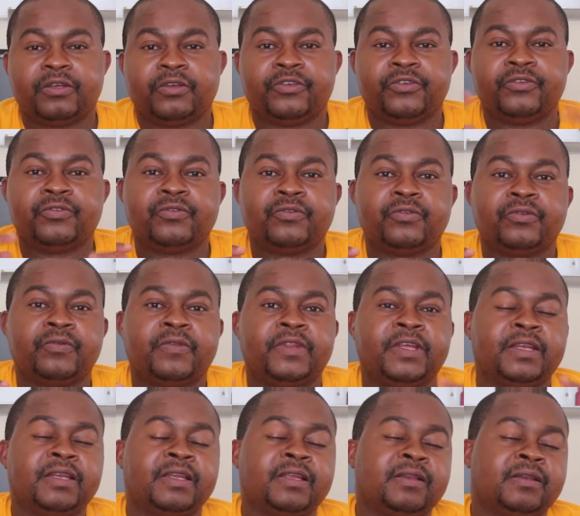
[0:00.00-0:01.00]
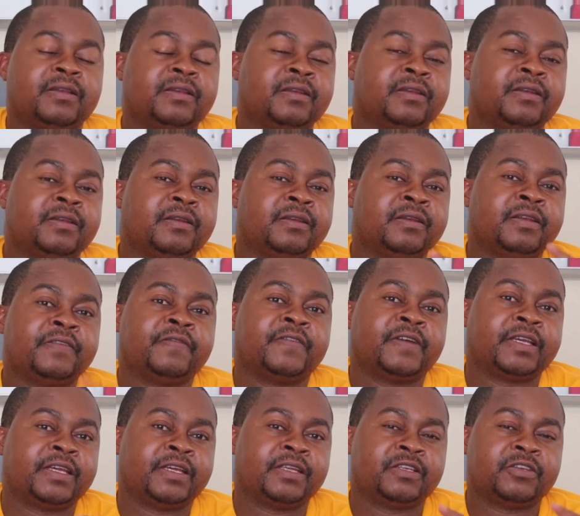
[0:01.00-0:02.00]
you will then never
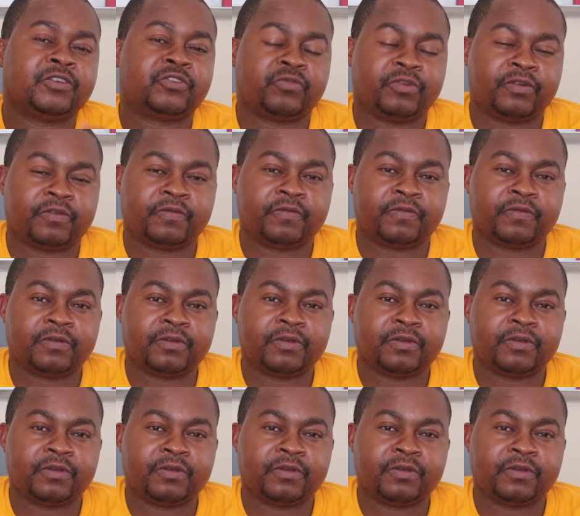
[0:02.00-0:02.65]
get 12.